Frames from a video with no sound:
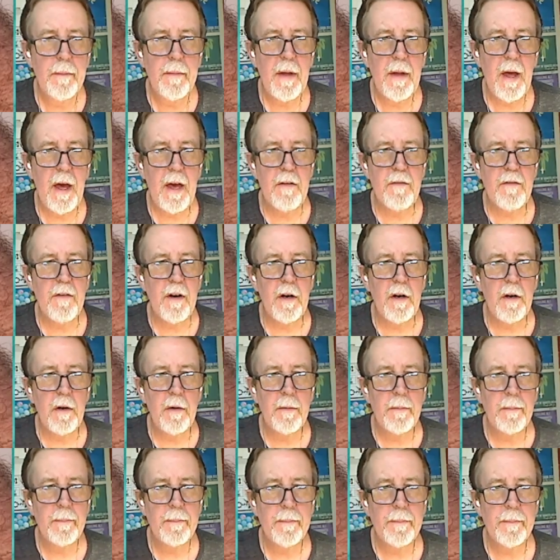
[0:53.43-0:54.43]
Hey,
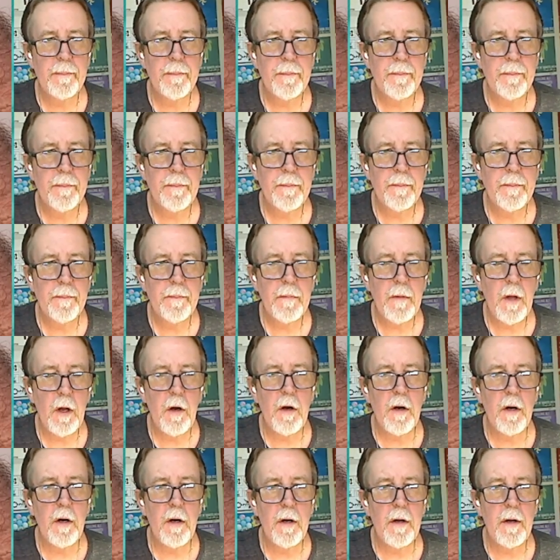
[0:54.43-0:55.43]
Feral.
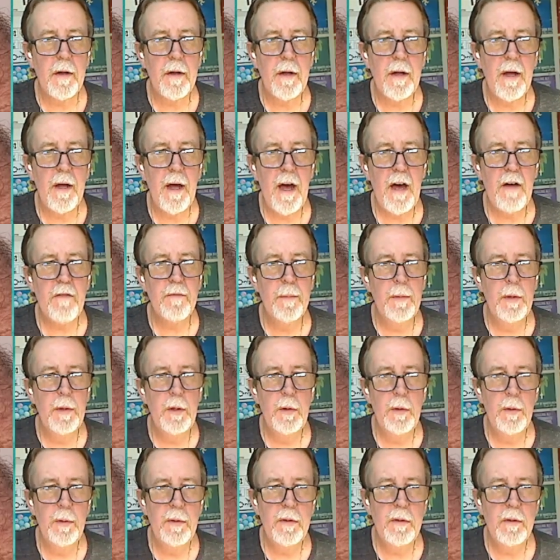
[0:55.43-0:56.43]
Or F
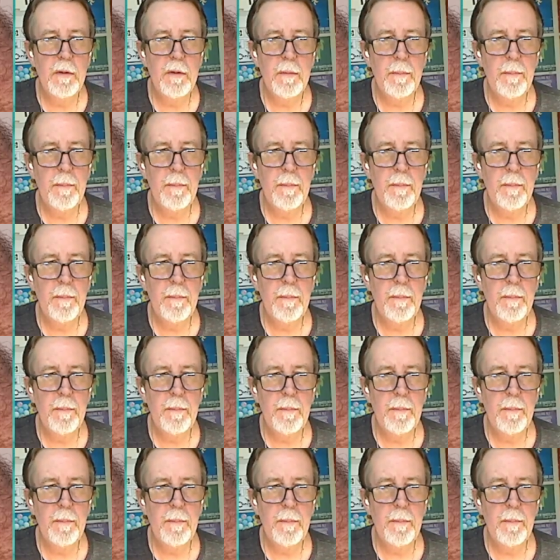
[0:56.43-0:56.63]
Moon,